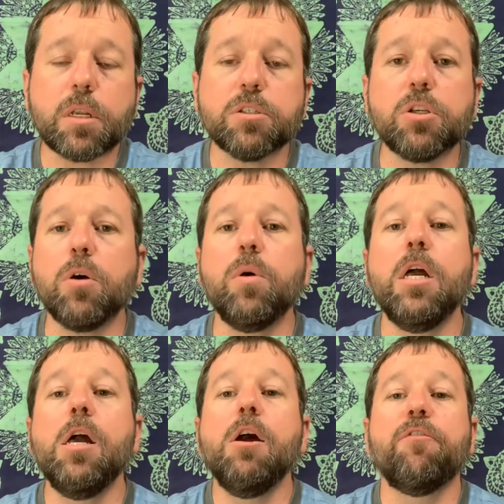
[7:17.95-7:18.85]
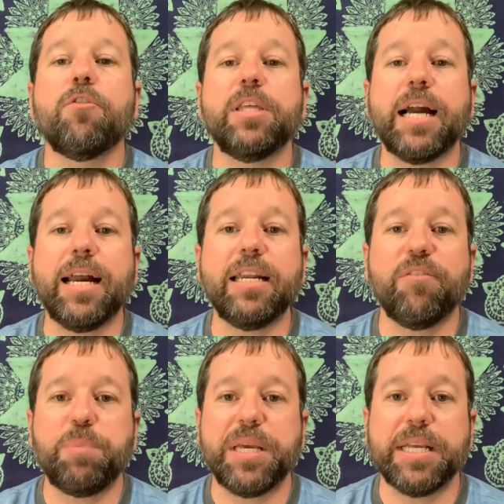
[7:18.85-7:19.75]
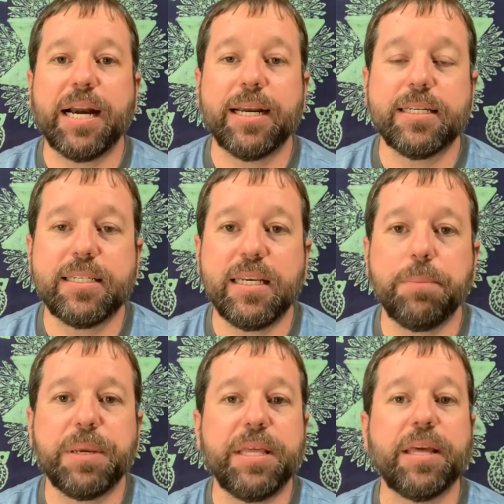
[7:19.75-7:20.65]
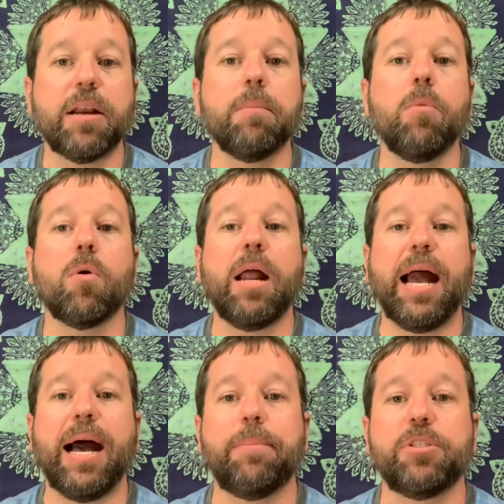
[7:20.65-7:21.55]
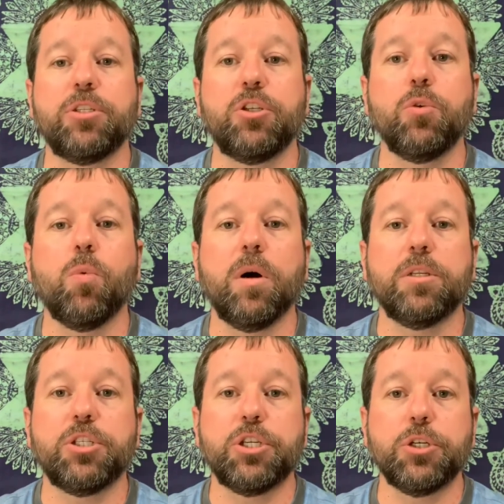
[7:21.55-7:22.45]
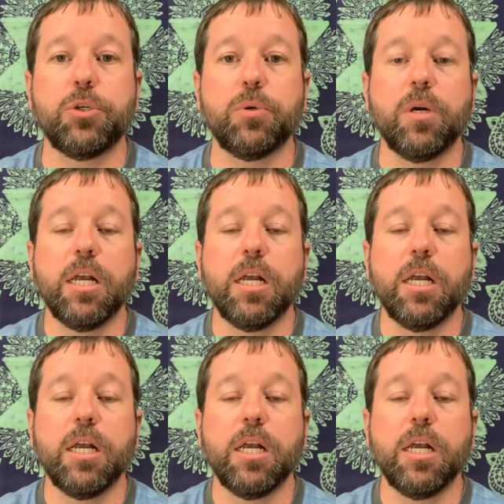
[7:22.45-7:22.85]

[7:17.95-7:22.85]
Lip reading: So for the INFP and the INTP, they're more apt to want to